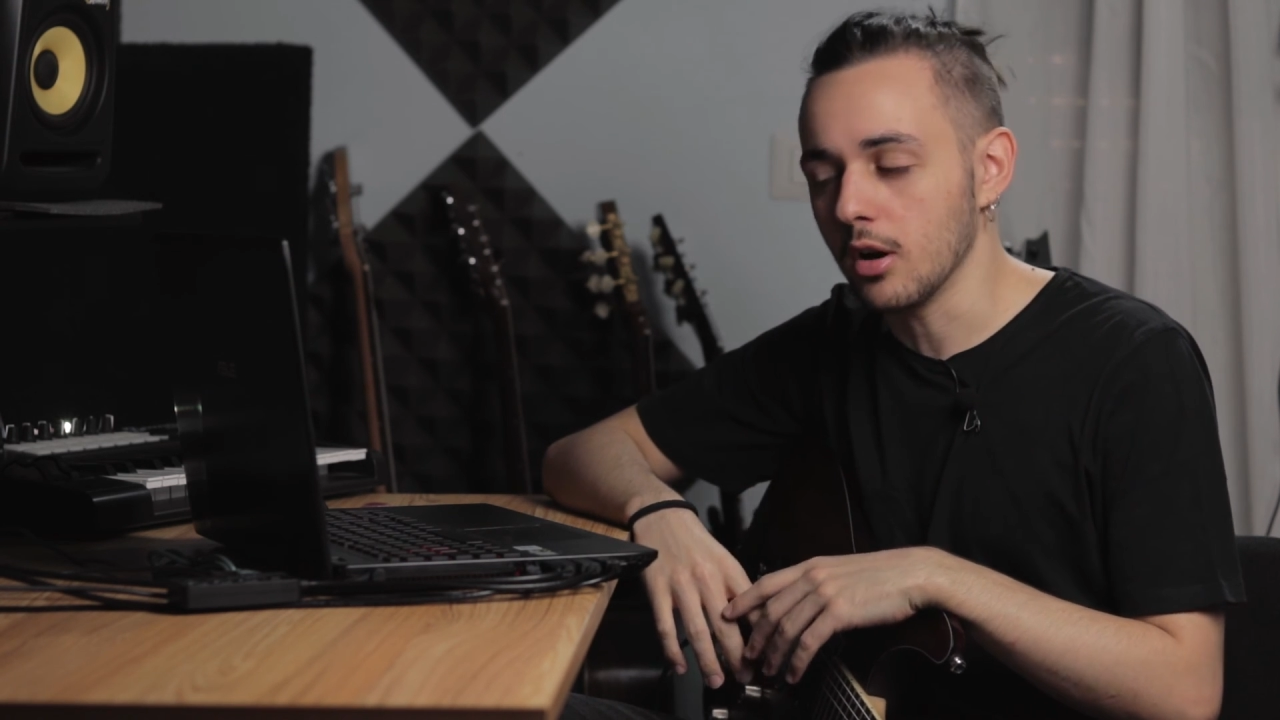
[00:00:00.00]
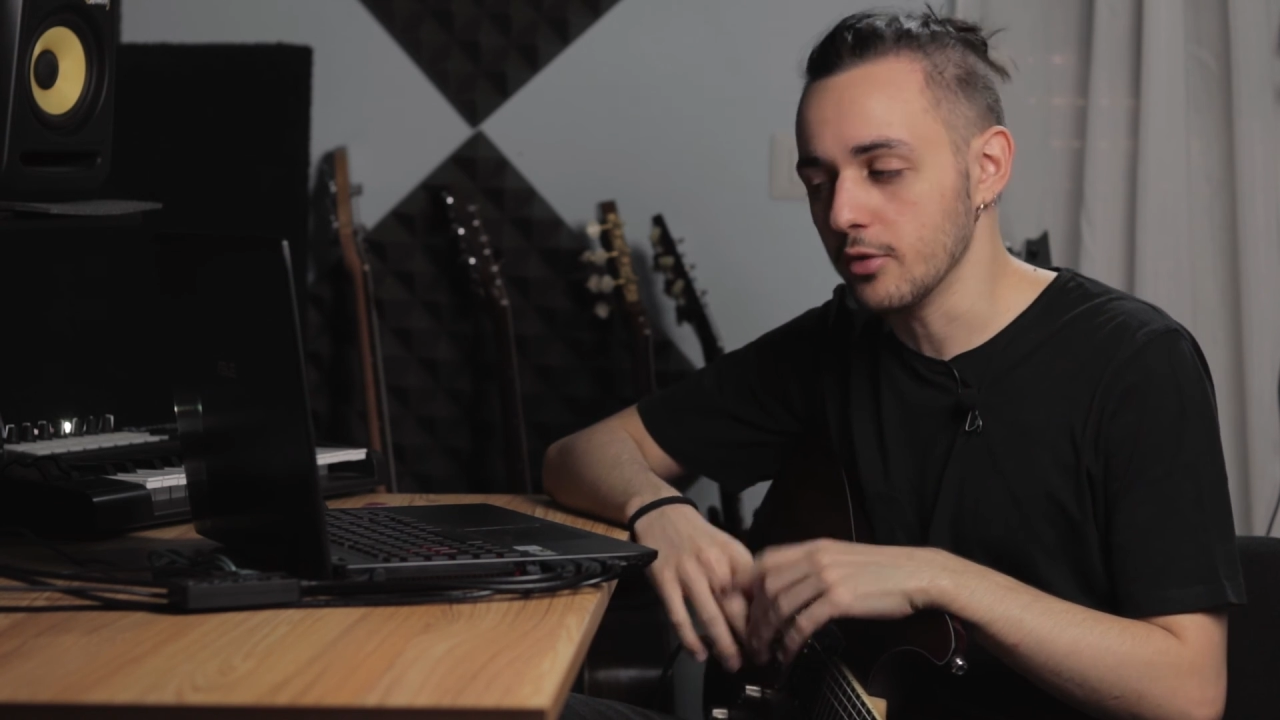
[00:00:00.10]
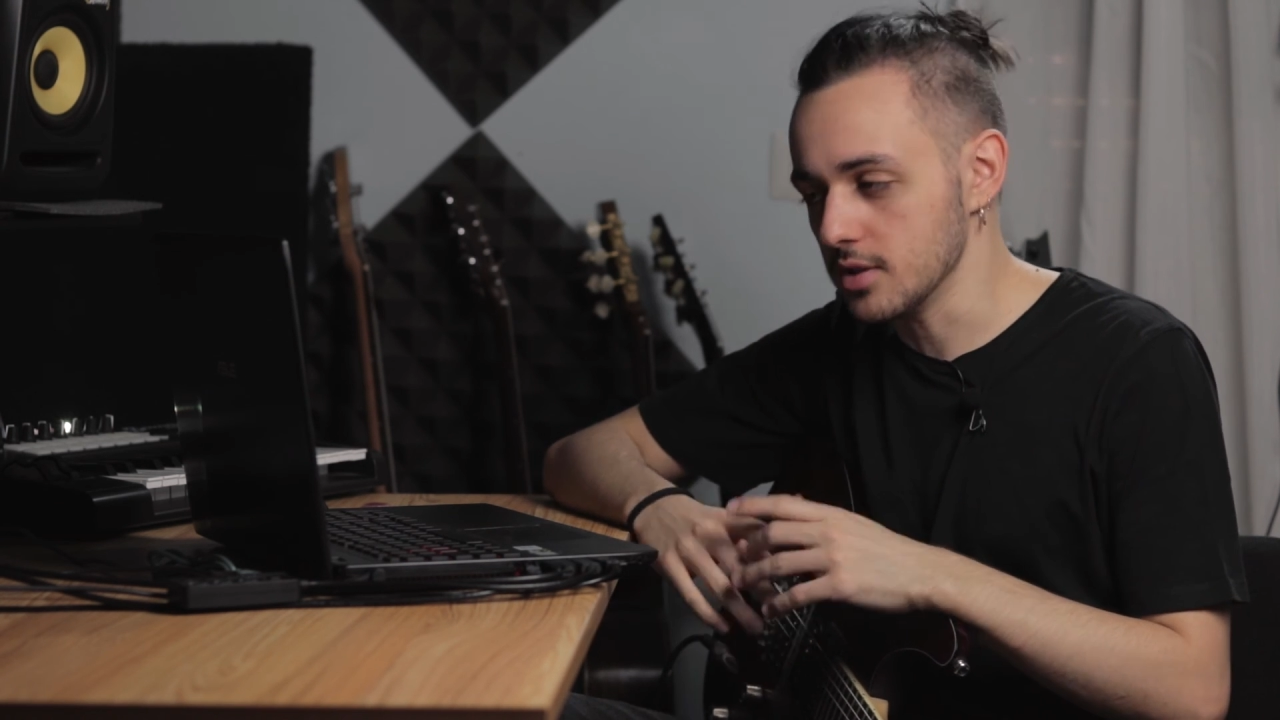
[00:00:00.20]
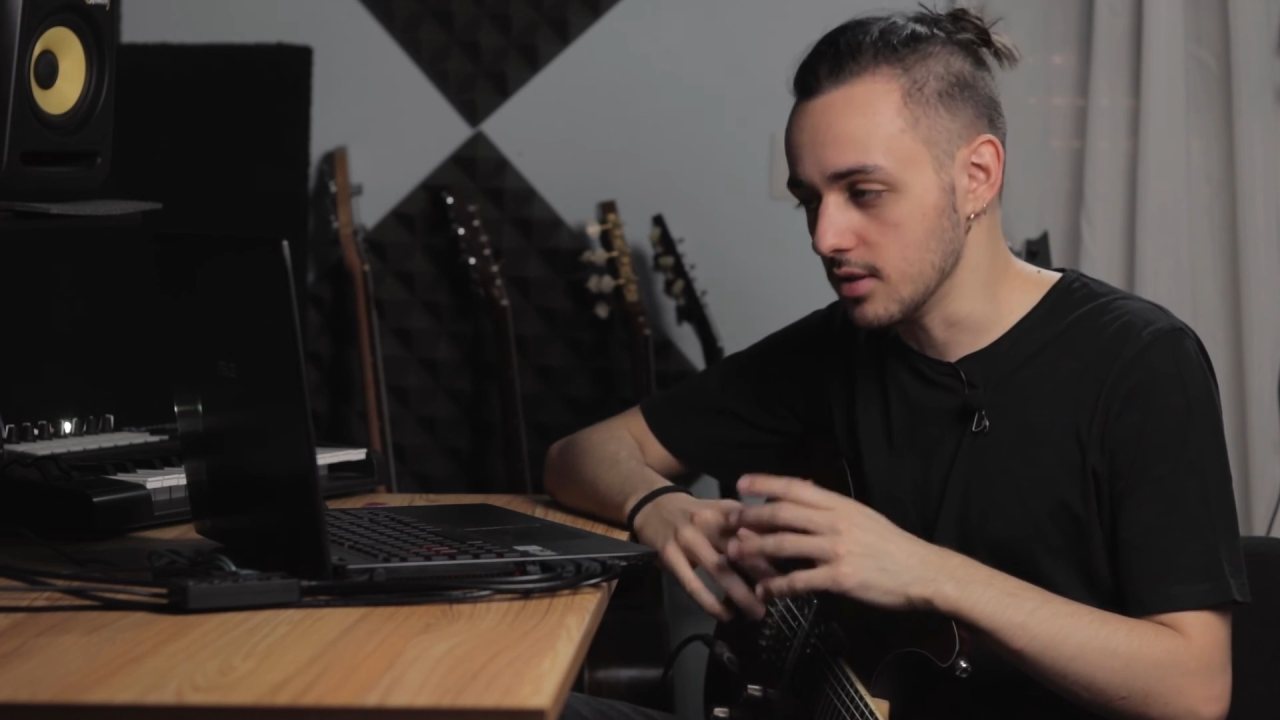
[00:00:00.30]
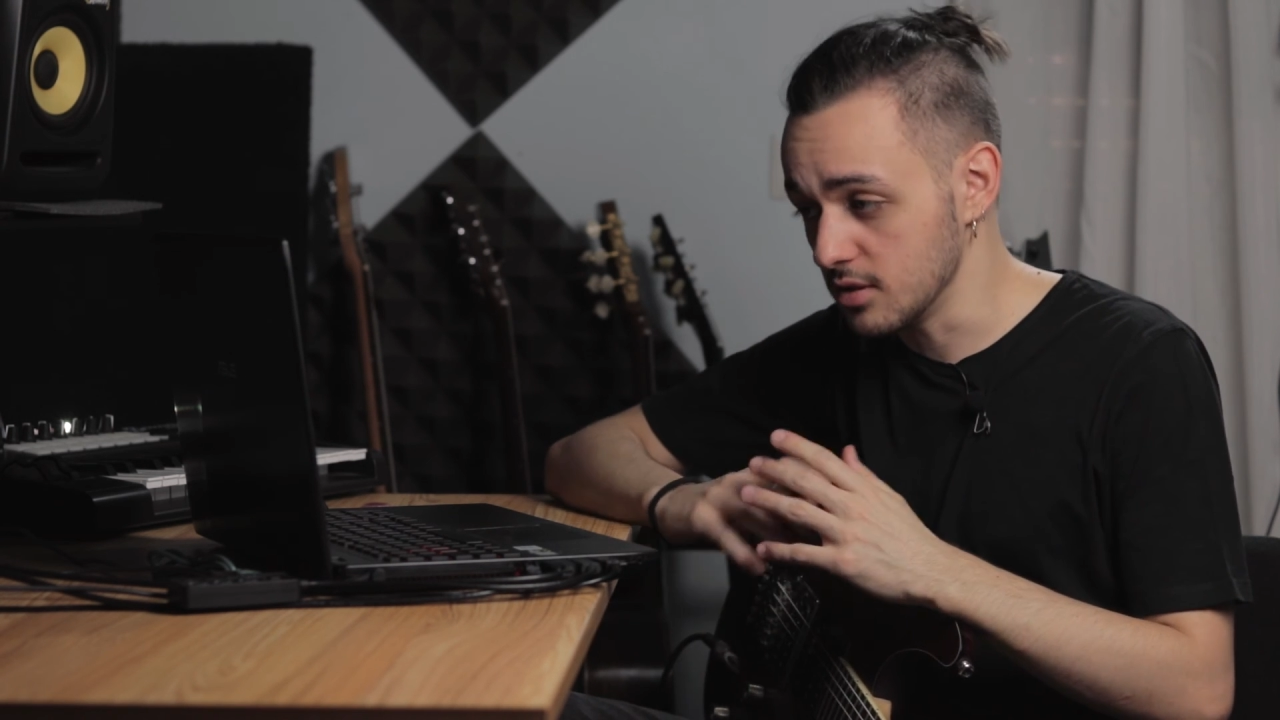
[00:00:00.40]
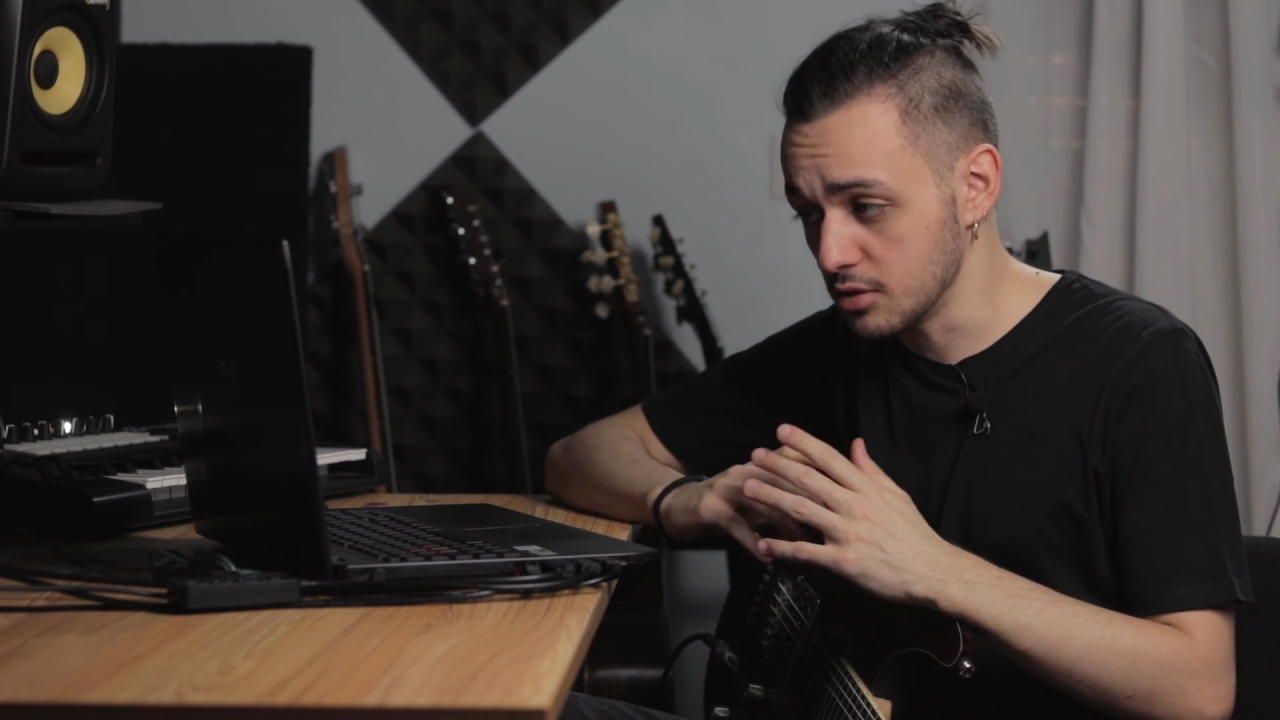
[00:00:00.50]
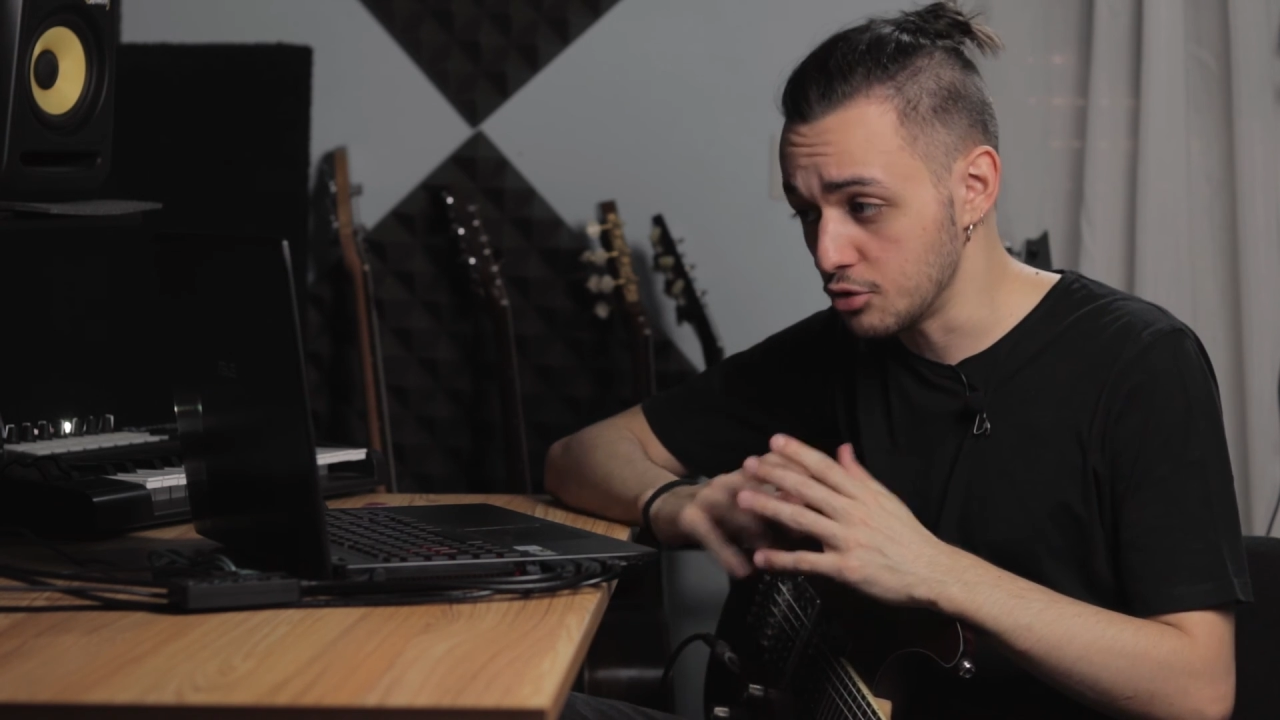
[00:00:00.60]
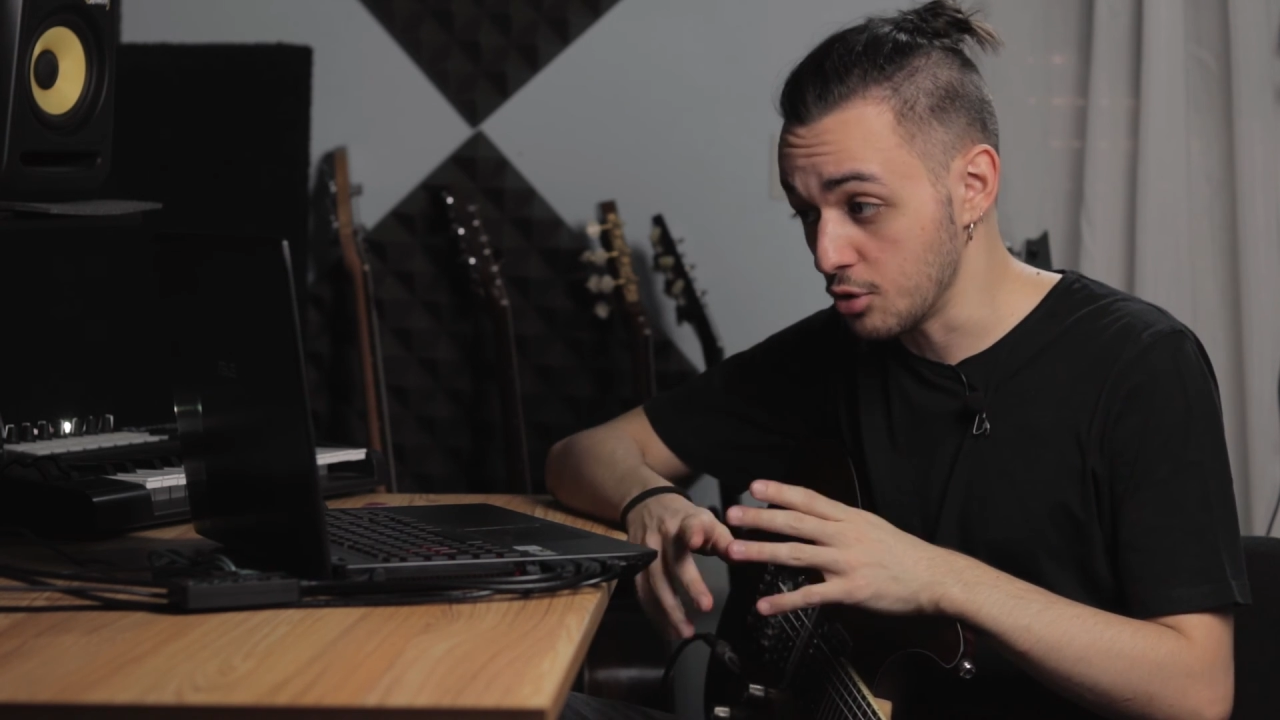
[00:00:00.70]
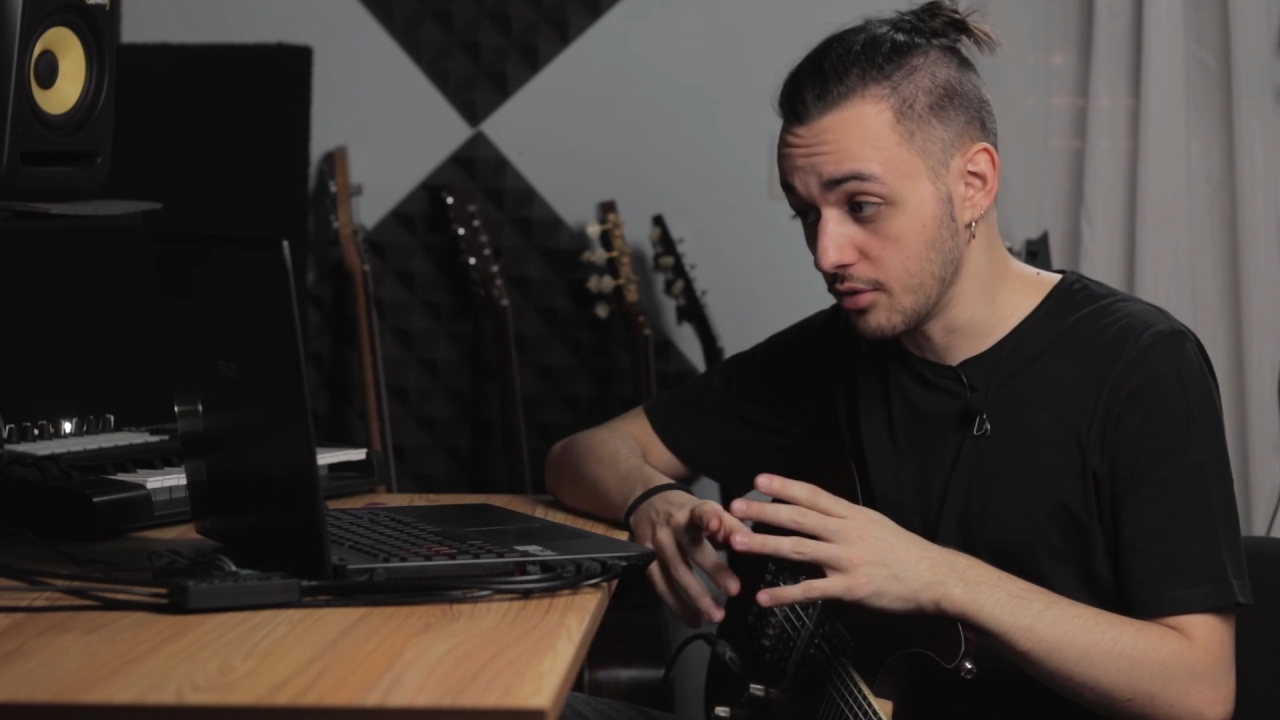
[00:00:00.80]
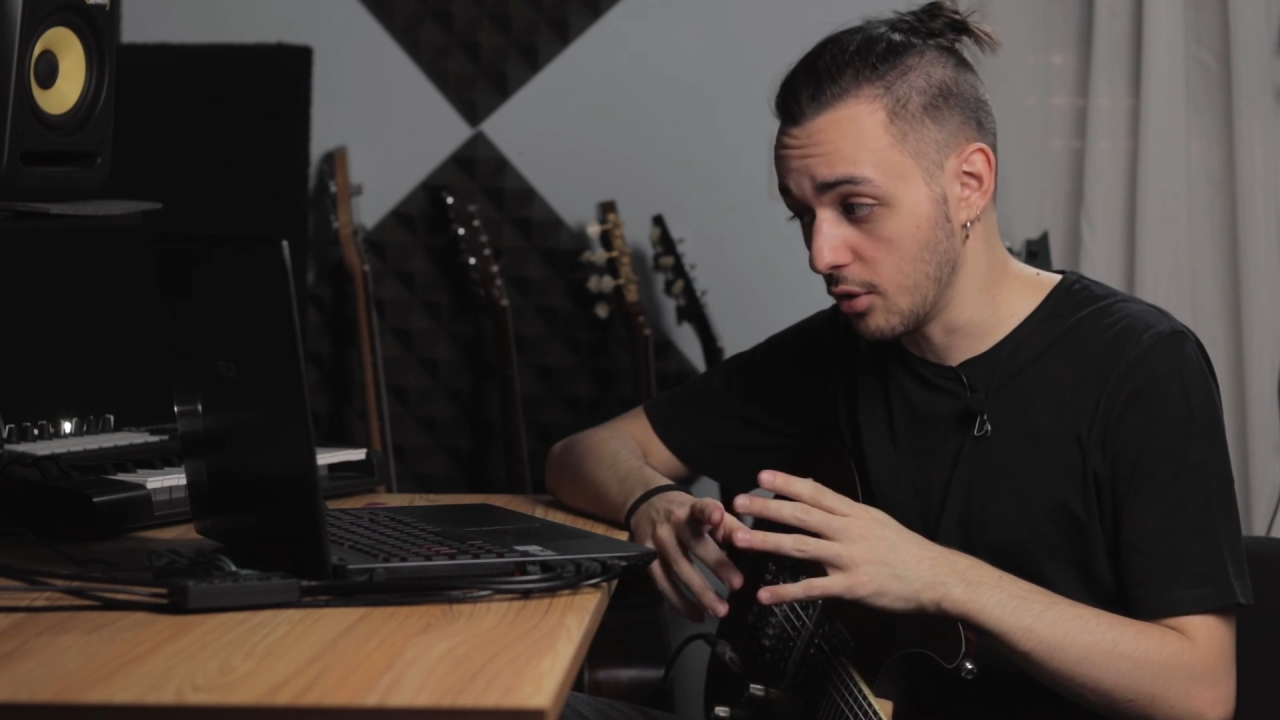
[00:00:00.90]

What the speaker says: Obviously this is true